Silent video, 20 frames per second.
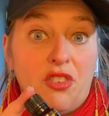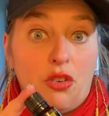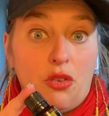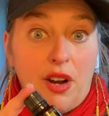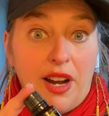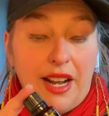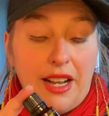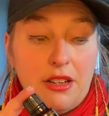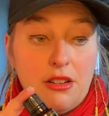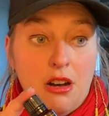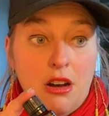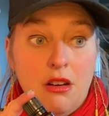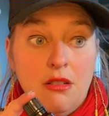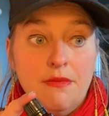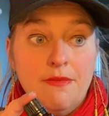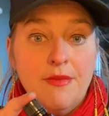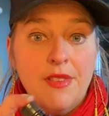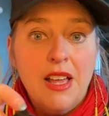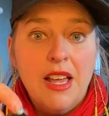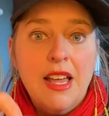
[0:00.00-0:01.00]

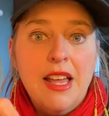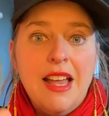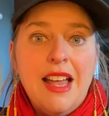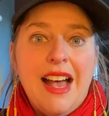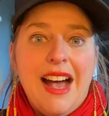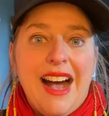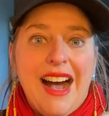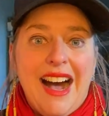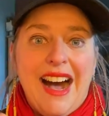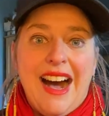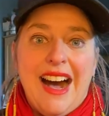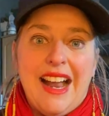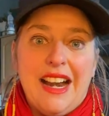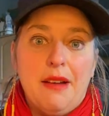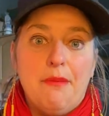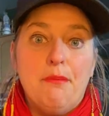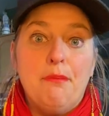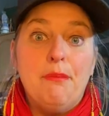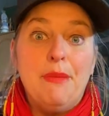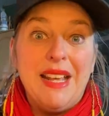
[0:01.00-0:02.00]
oregano
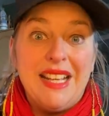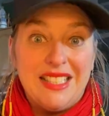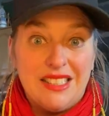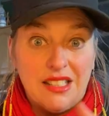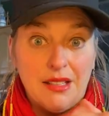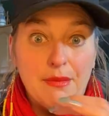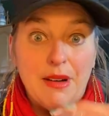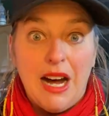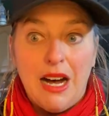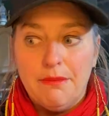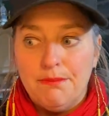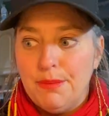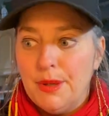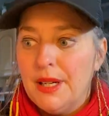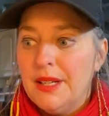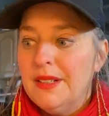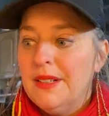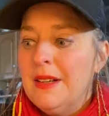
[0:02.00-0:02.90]
and mix them up